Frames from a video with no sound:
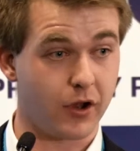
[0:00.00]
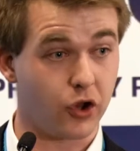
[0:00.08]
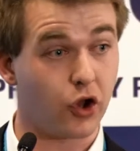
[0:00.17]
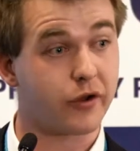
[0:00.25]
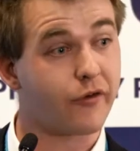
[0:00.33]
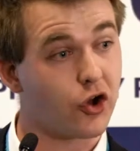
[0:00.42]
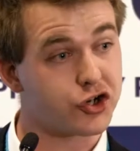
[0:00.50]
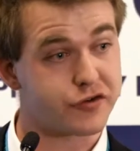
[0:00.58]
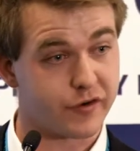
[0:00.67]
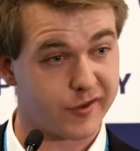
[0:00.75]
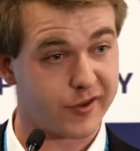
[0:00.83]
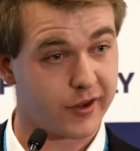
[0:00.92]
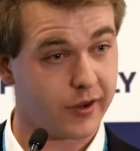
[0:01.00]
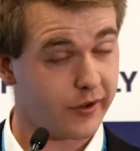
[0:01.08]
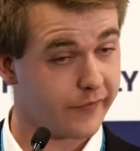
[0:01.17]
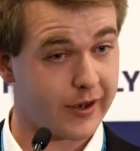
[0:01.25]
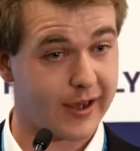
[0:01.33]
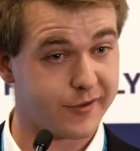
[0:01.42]
a lot of controversy
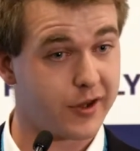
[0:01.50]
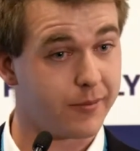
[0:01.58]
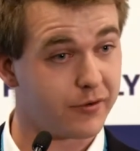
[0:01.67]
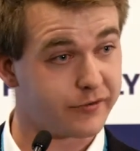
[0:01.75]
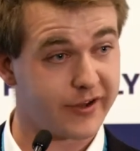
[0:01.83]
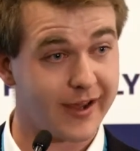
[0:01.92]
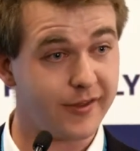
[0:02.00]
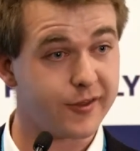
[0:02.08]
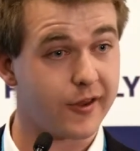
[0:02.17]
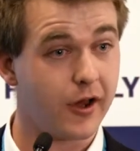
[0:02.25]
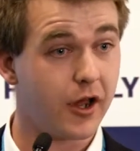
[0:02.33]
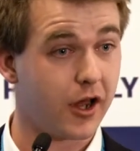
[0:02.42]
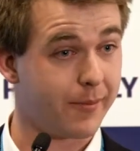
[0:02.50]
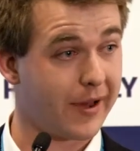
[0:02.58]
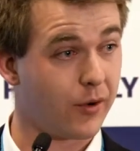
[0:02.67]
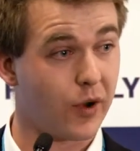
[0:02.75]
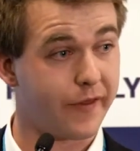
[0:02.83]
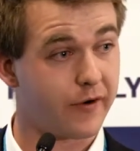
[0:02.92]
in the last couple of days
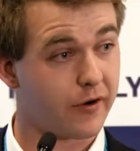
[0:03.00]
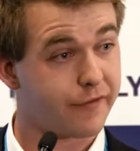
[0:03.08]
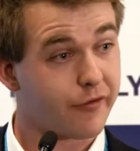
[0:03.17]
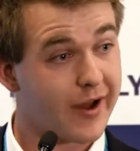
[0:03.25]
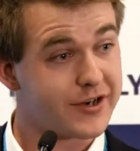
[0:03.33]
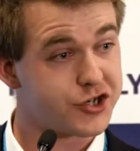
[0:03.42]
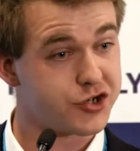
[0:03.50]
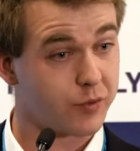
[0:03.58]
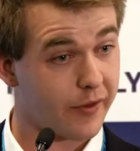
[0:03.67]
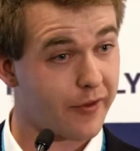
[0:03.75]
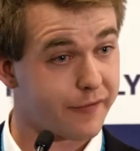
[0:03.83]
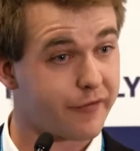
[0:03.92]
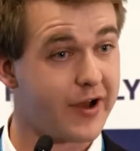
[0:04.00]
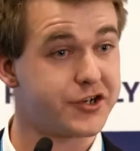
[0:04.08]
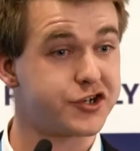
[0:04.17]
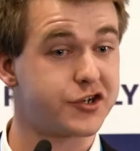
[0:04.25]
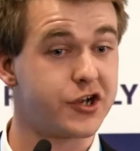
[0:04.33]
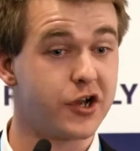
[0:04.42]
about whether a French, whether the
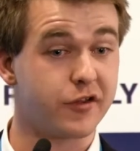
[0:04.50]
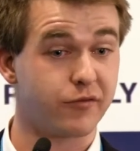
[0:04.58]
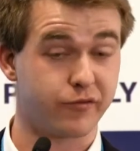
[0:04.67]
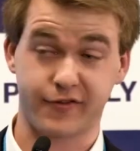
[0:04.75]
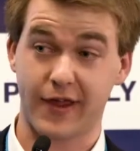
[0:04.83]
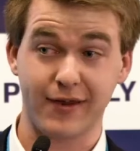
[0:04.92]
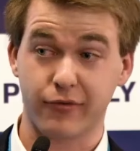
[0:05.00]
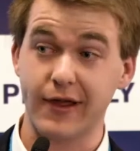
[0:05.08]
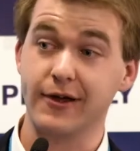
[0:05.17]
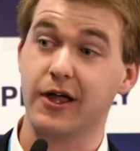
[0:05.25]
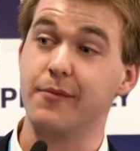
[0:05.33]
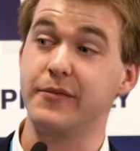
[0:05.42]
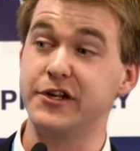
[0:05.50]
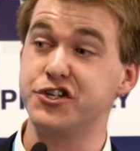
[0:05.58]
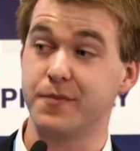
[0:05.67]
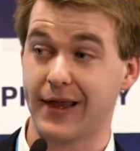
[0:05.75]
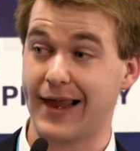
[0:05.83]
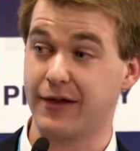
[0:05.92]
French state rail company
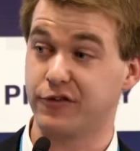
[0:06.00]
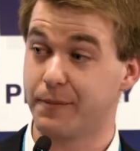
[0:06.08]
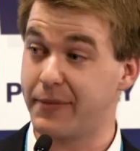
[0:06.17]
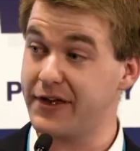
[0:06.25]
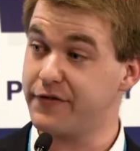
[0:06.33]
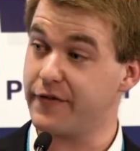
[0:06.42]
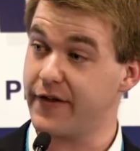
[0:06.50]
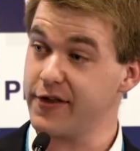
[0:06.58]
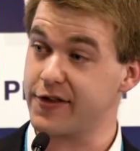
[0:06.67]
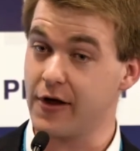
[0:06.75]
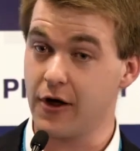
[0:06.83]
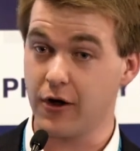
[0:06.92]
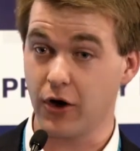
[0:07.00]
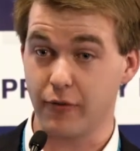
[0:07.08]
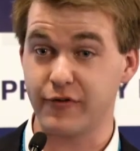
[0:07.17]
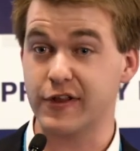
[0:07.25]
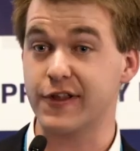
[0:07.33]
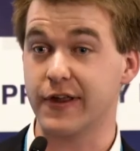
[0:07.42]
should be allowed to bid for this.
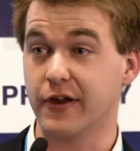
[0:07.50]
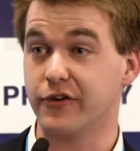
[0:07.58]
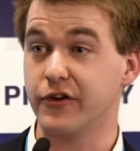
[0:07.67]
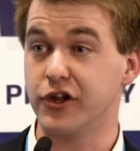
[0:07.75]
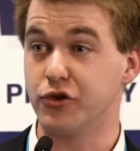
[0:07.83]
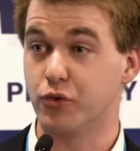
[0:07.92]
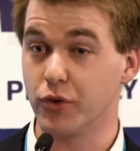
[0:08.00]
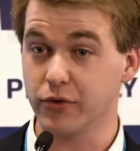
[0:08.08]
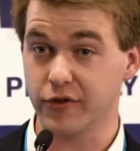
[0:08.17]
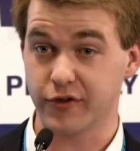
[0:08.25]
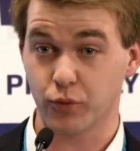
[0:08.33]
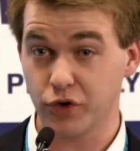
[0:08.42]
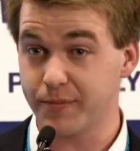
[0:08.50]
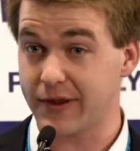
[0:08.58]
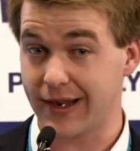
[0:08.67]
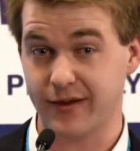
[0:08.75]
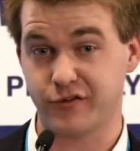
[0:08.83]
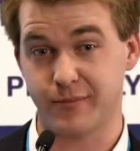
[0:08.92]
Obviously, under EU rules, it would be
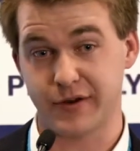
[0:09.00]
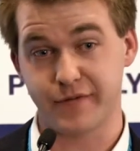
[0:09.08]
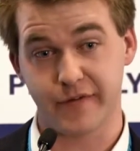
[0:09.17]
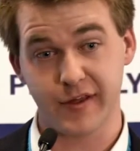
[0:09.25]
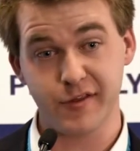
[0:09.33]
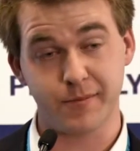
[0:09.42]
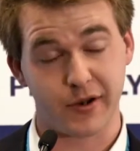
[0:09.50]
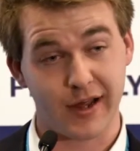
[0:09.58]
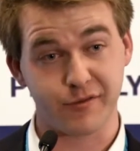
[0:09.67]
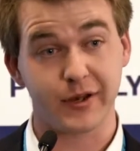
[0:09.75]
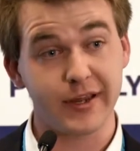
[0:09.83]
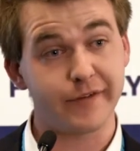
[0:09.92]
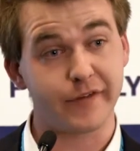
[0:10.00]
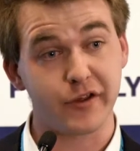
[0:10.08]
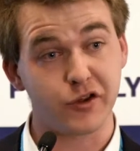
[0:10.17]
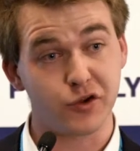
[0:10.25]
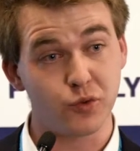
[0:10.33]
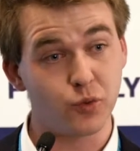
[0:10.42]
allowed to bid for this, but as we leave the
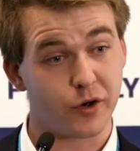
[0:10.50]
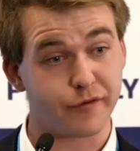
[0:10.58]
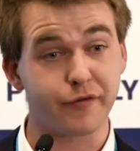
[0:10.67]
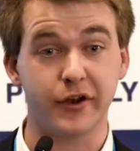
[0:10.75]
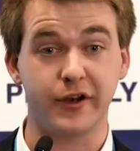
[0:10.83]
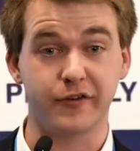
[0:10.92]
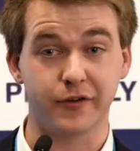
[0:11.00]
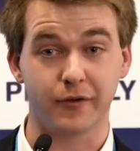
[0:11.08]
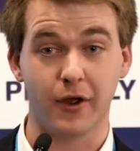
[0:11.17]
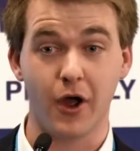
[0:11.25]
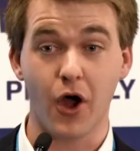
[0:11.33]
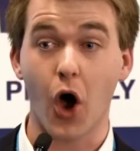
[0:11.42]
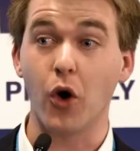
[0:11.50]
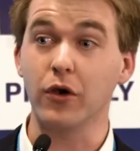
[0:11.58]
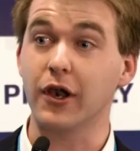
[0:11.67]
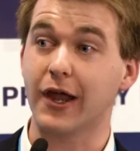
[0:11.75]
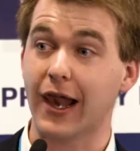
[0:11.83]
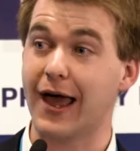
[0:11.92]
EU, we're free to
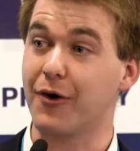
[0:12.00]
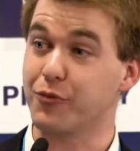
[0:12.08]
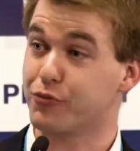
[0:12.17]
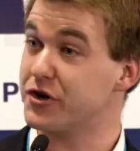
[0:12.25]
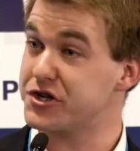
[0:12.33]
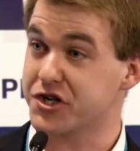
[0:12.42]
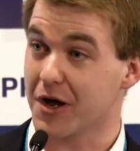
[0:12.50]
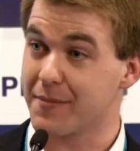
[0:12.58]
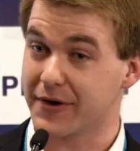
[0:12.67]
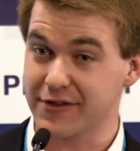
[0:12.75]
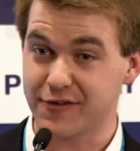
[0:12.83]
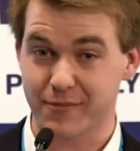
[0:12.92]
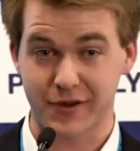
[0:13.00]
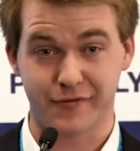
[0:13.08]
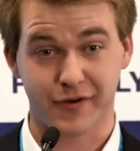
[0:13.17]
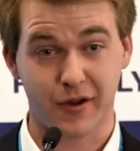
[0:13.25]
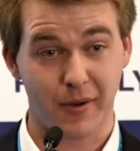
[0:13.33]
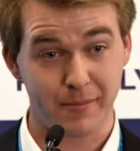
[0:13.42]
only allow British companies to bid
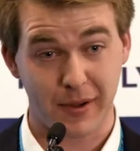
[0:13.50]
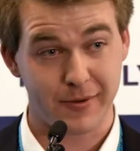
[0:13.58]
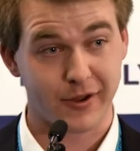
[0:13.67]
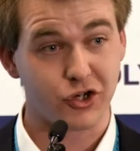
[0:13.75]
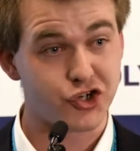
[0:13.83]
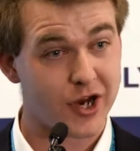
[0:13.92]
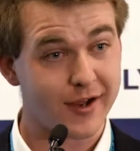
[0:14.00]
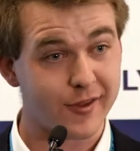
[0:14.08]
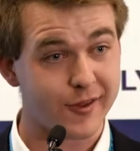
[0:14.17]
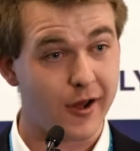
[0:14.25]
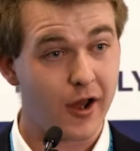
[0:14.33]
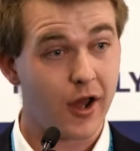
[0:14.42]
for co public contracts.